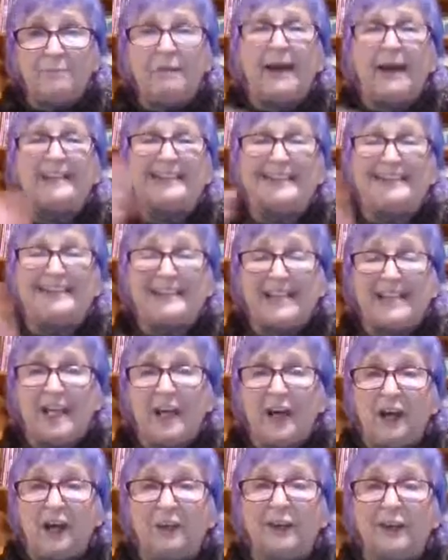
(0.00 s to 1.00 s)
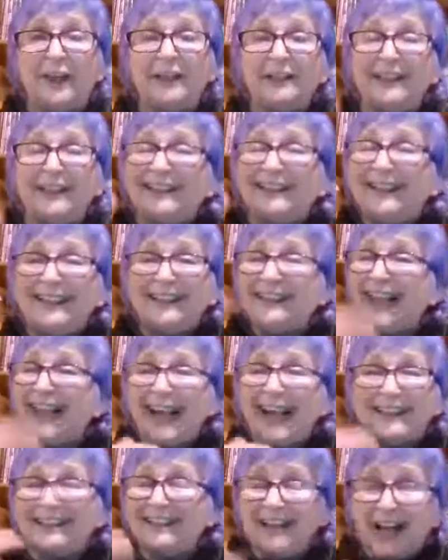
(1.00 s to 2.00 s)
but still
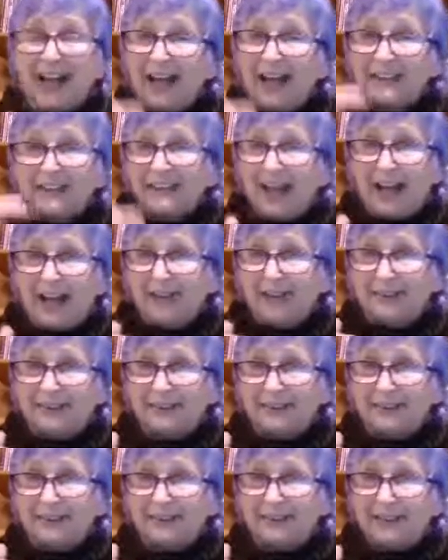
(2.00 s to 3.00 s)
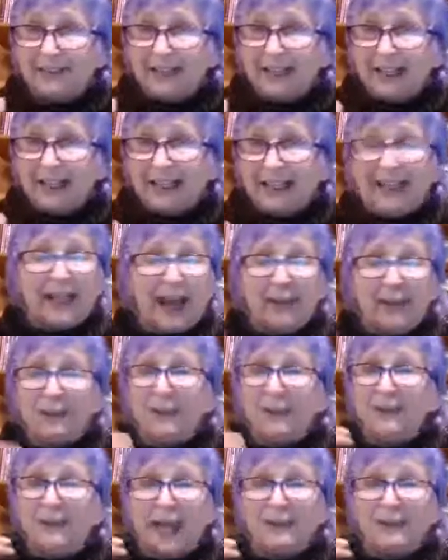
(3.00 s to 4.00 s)
that's not silence. And I
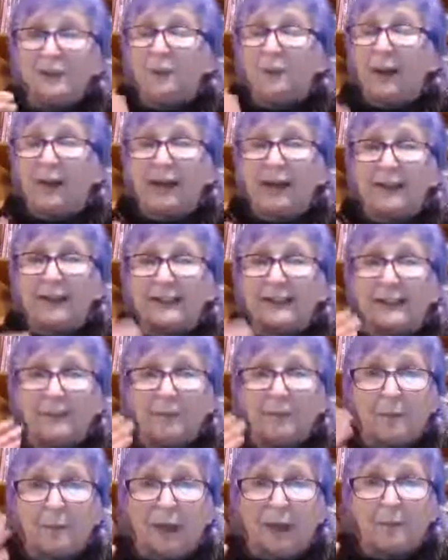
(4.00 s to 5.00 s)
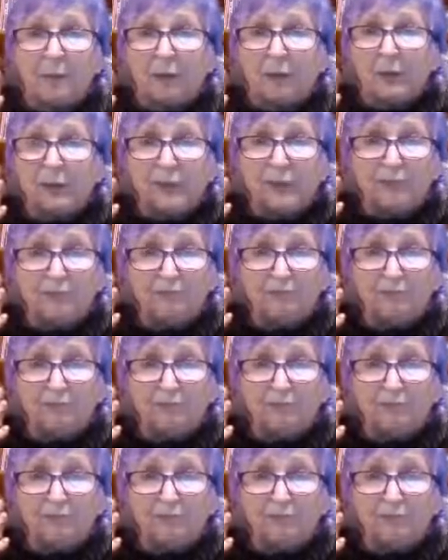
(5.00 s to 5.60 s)
think that's why I get some of my most